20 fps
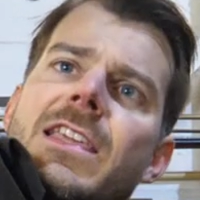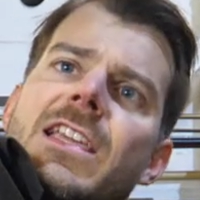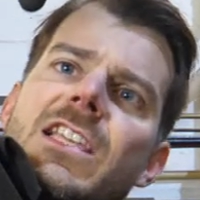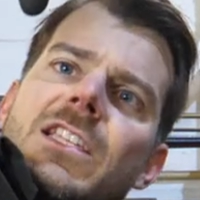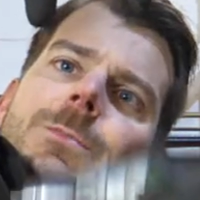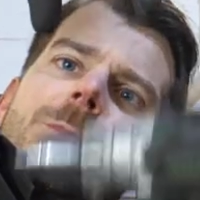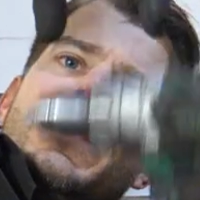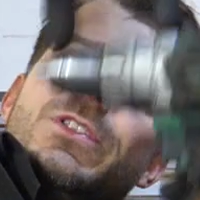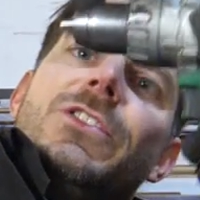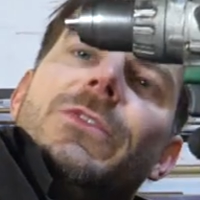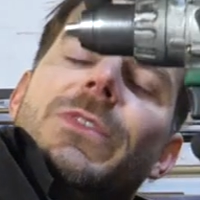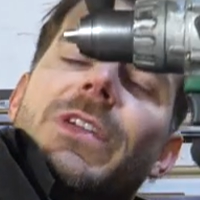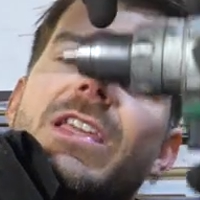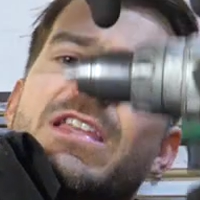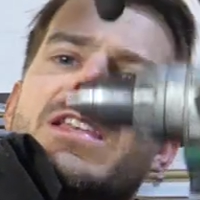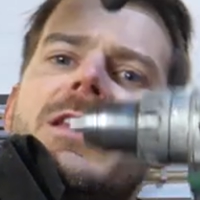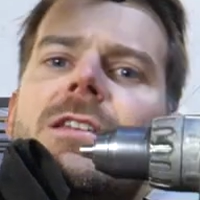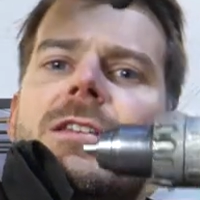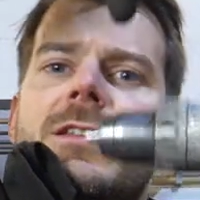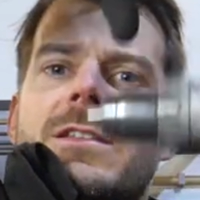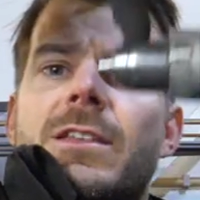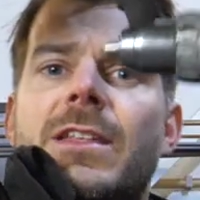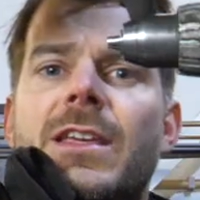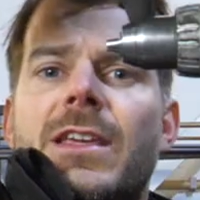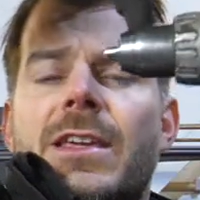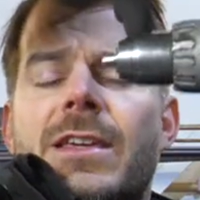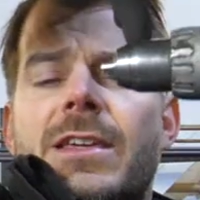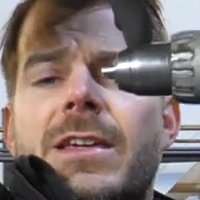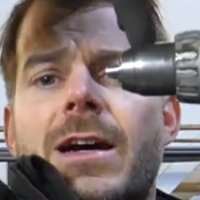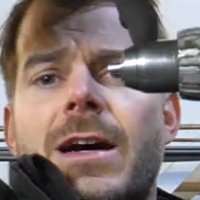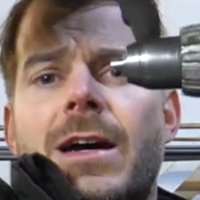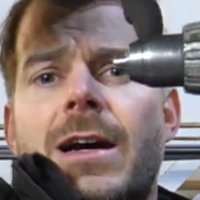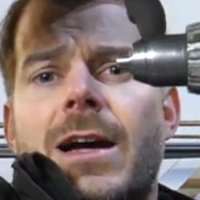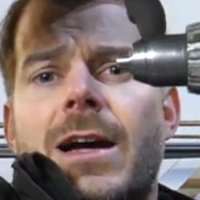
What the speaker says: this between the